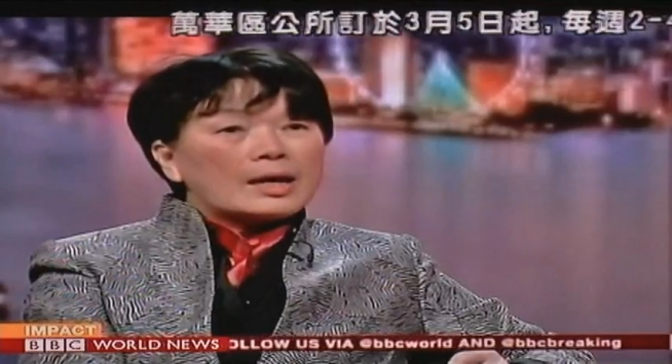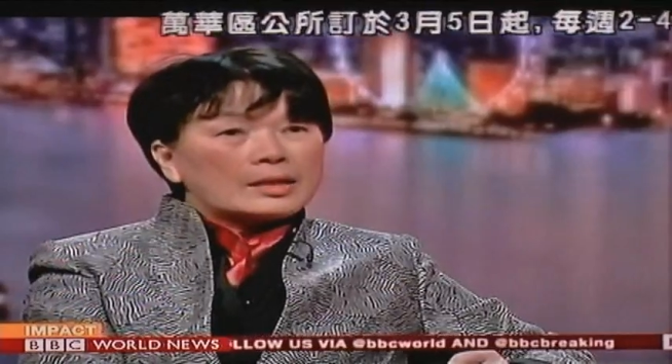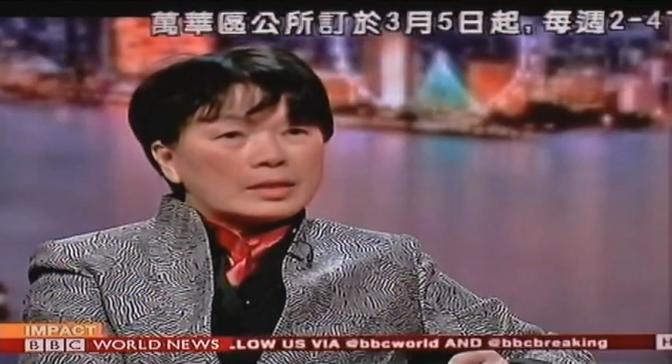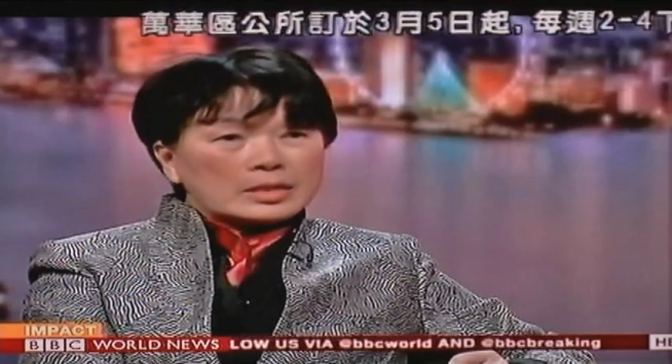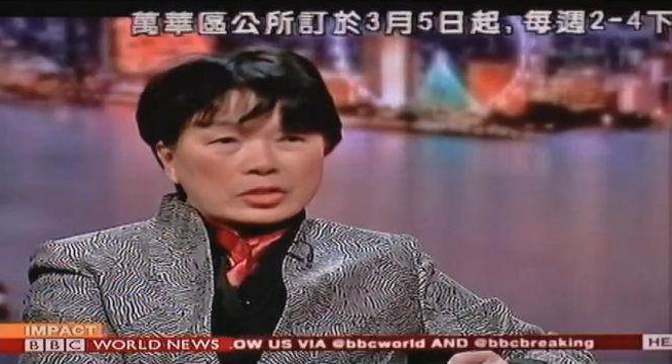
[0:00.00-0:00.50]

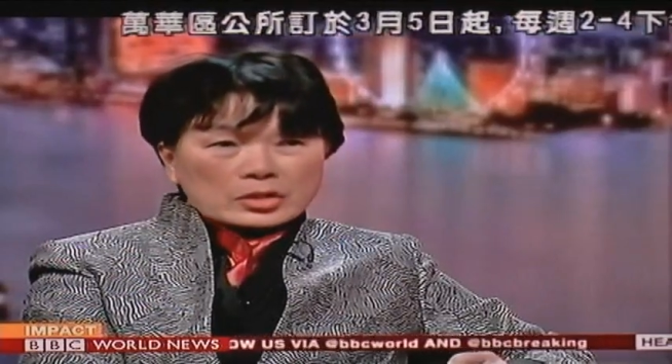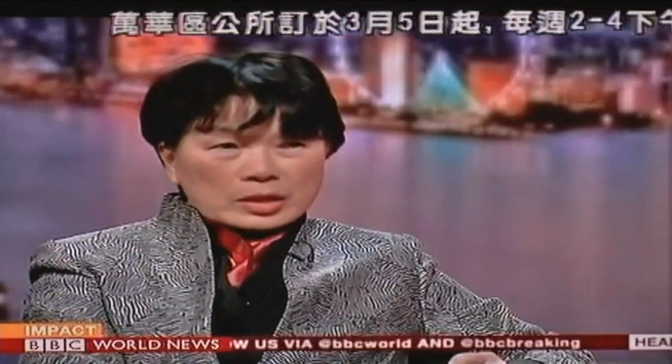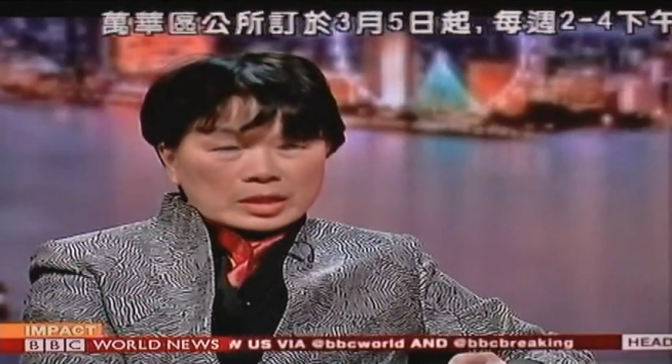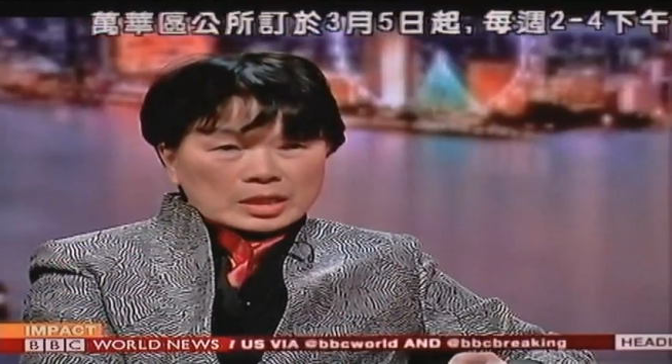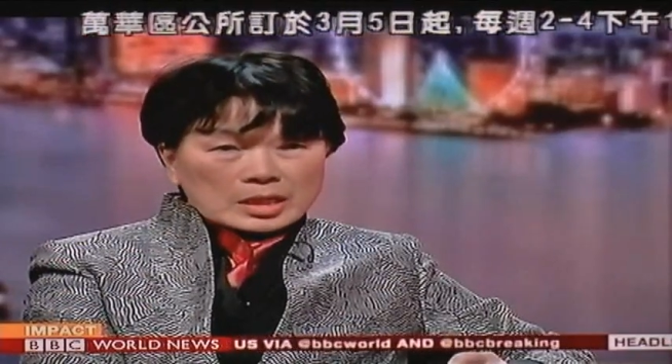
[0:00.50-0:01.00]
And these
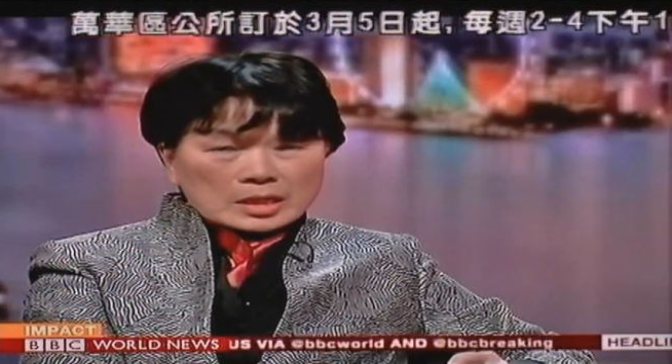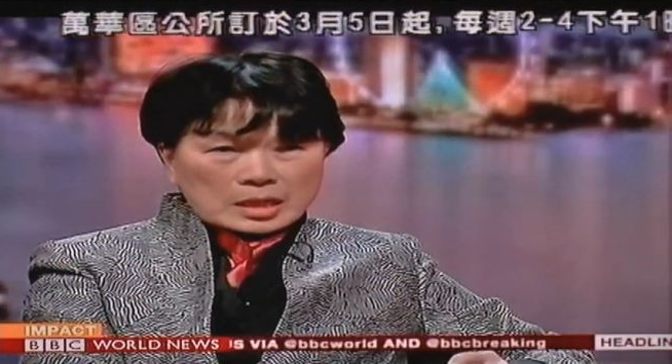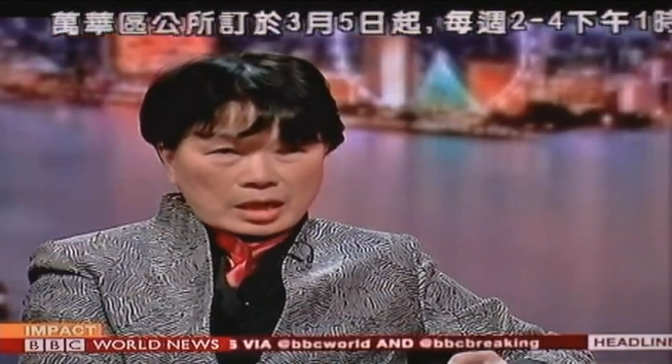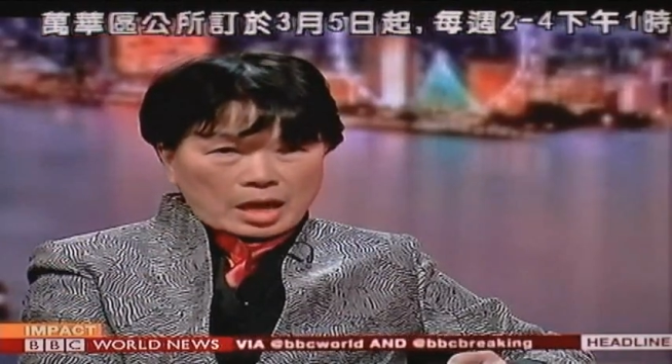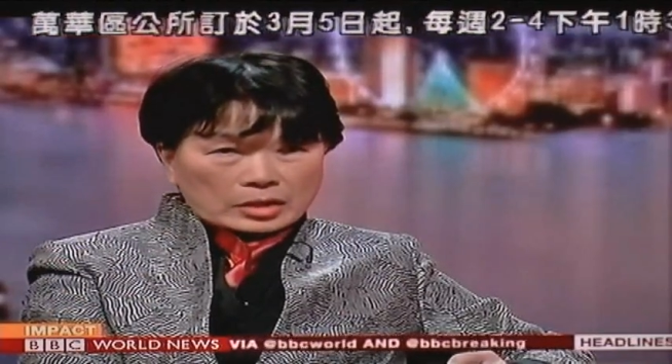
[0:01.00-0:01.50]
Chinese,
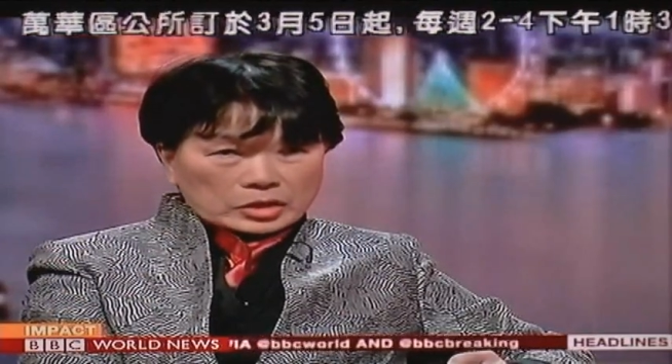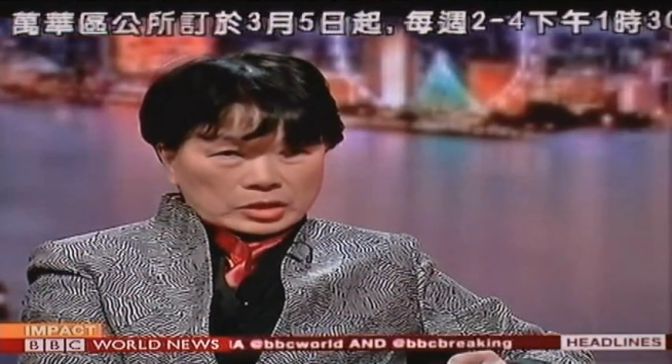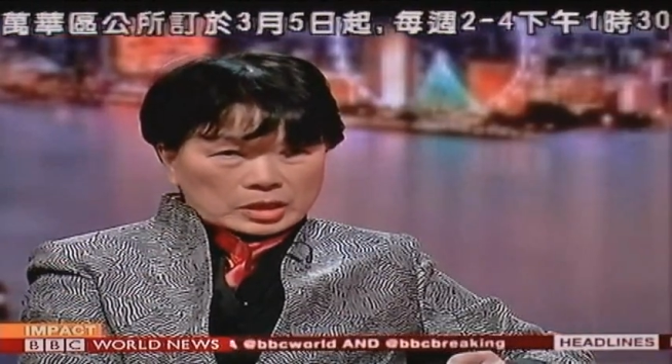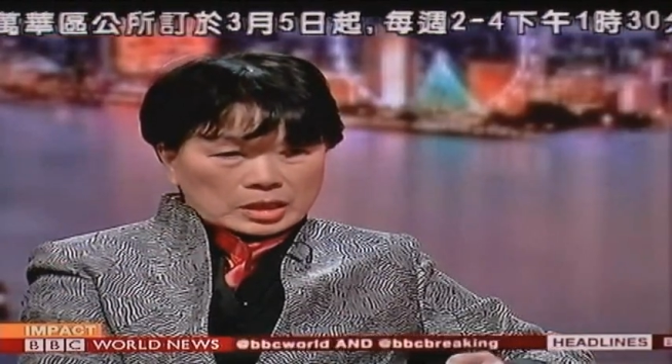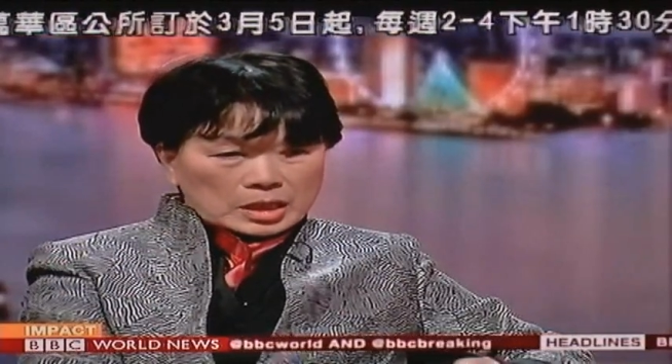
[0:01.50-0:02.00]
they
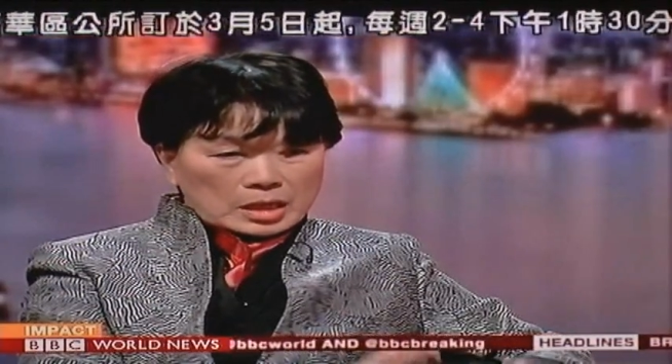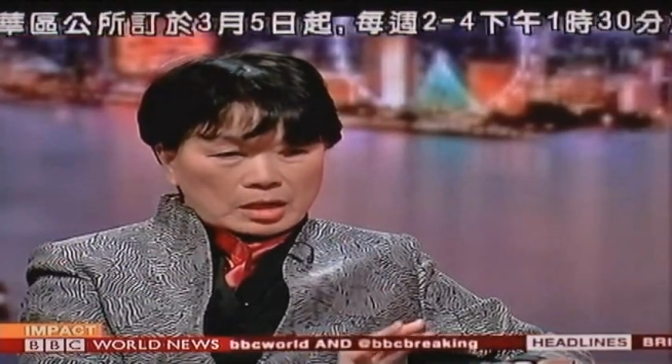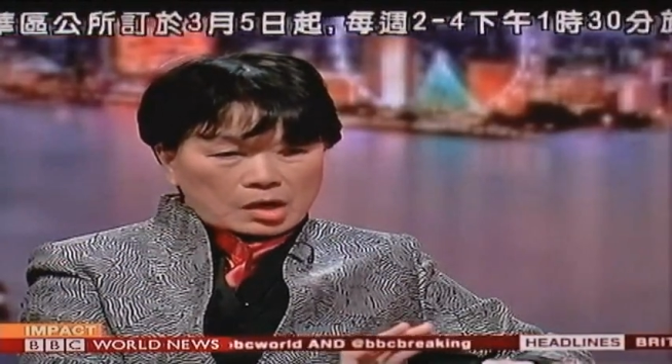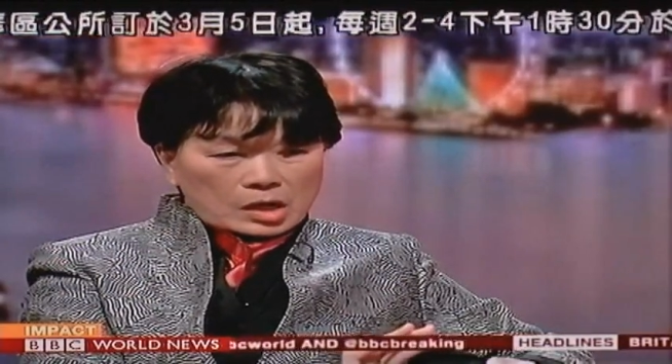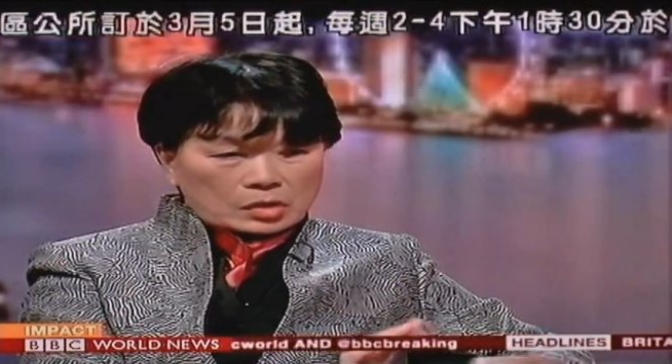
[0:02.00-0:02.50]
actually
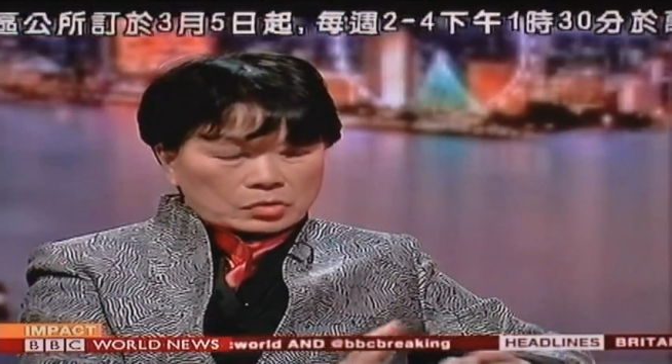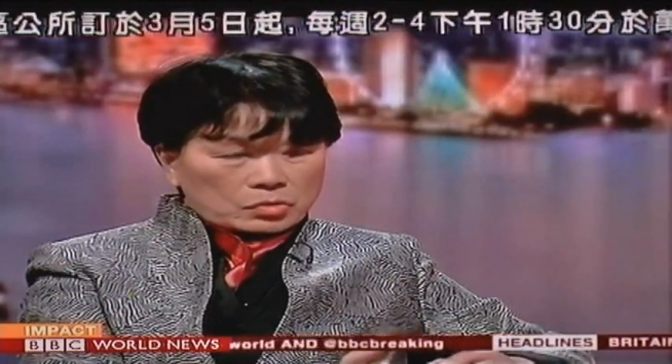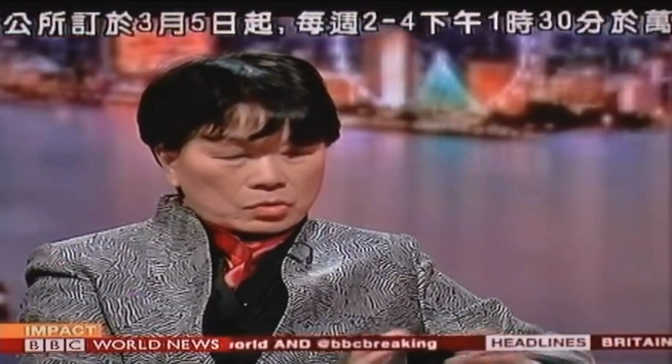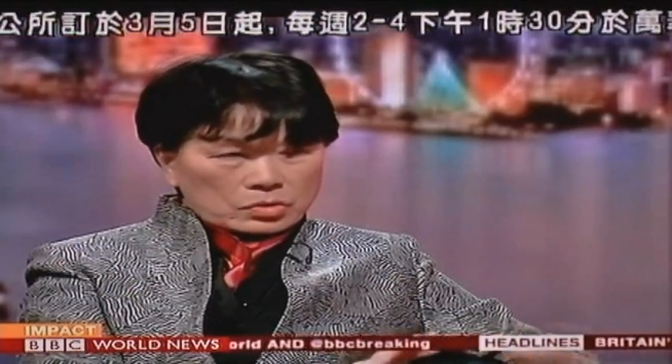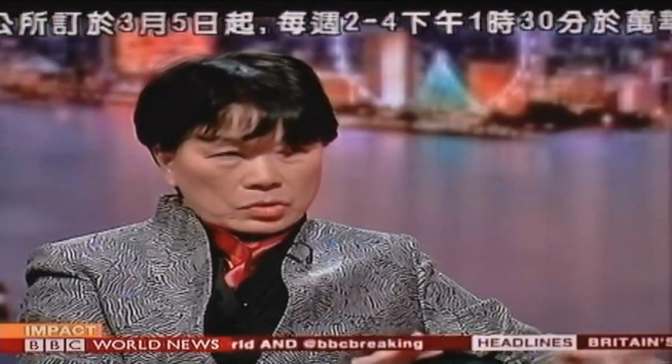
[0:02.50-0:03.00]

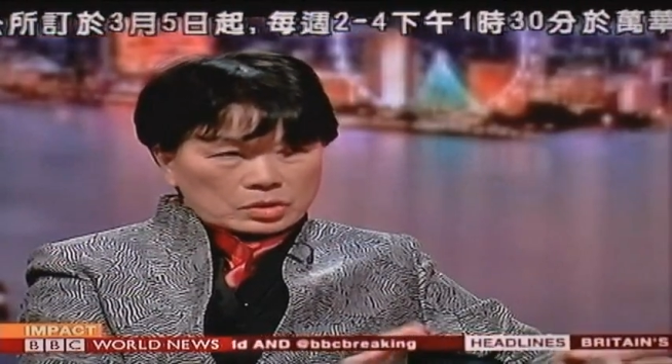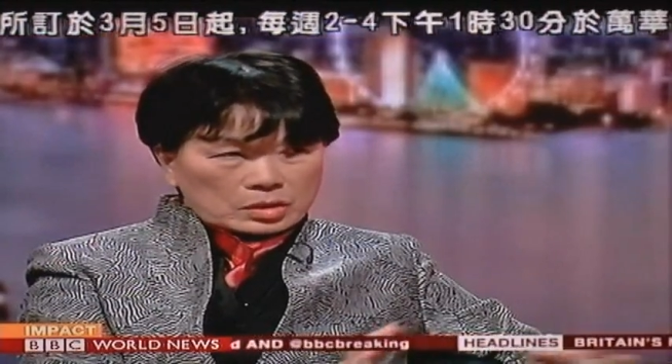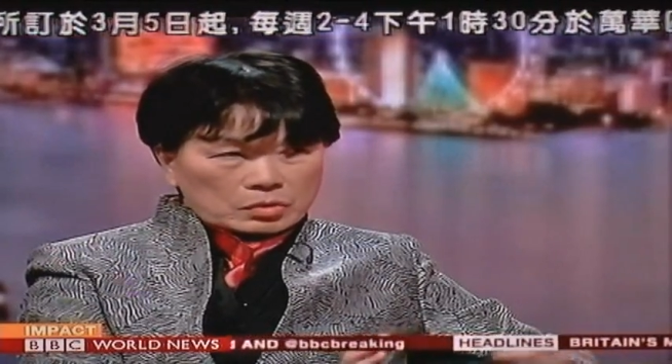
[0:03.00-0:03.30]
across